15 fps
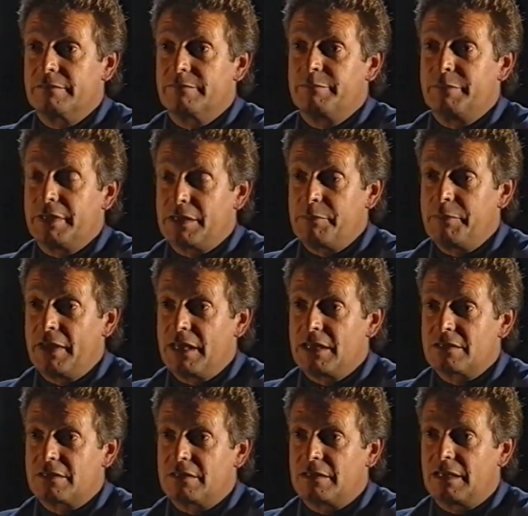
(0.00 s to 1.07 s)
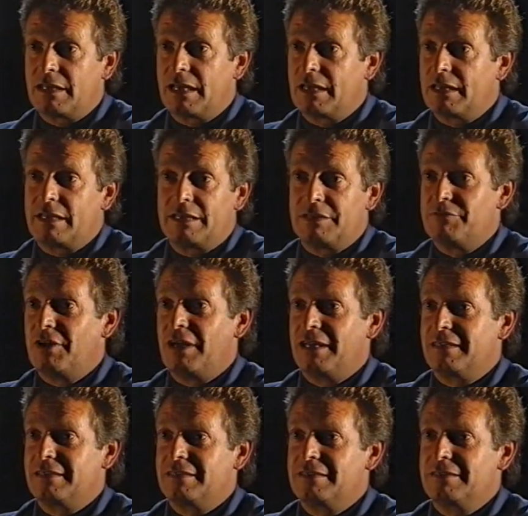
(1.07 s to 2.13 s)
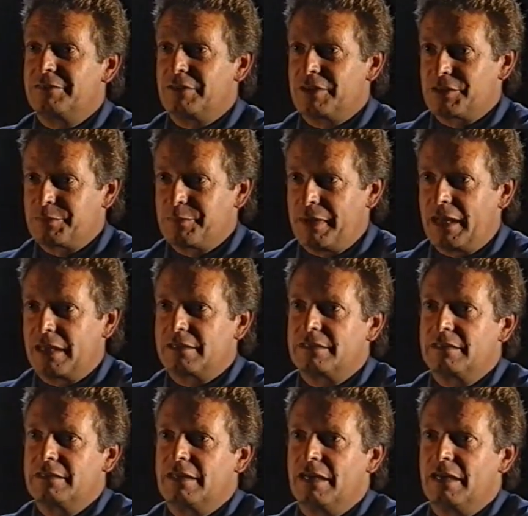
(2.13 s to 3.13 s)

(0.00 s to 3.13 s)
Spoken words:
better players than they had any right to expect.